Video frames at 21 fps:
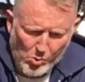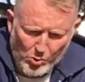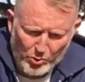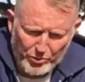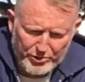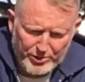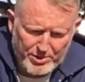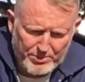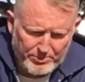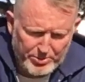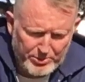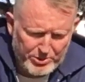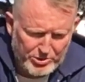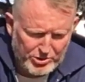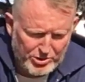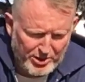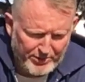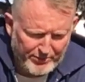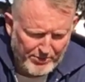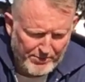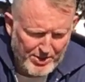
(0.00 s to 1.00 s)
or the
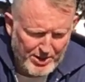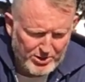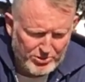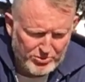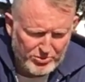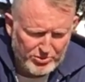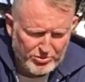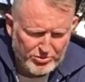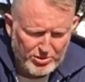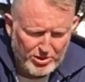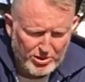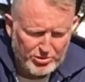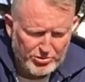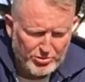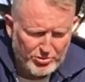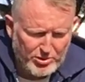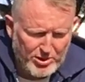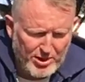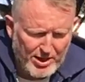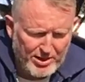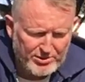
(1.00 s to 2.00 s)
completion of a major
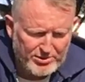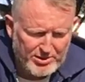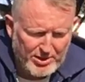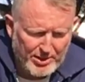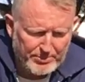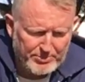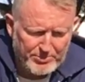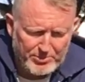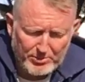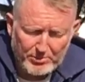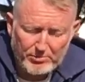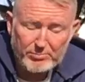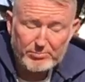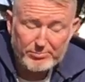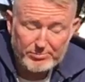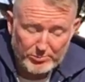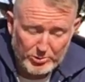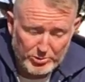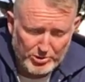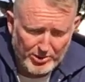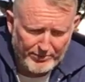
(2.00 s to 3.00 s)
instructional concept,
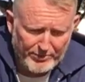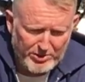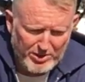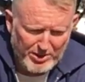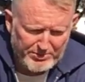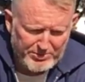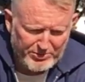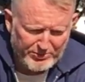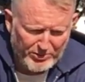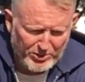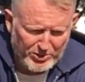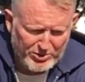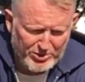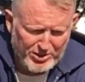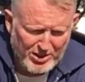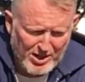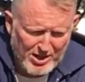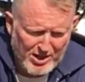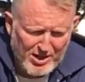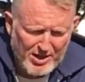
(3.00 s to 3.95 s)
whichever comes first,